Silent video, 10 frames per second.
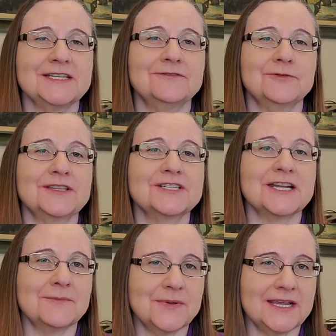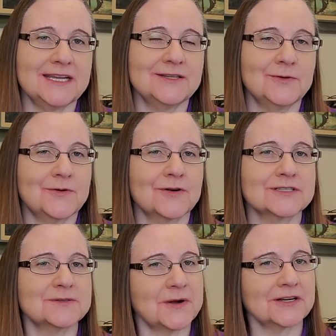Eve with champagne or
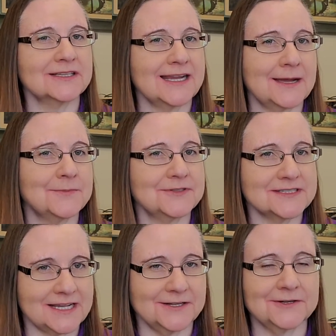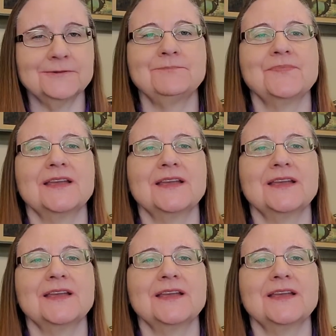sparkling apple cider,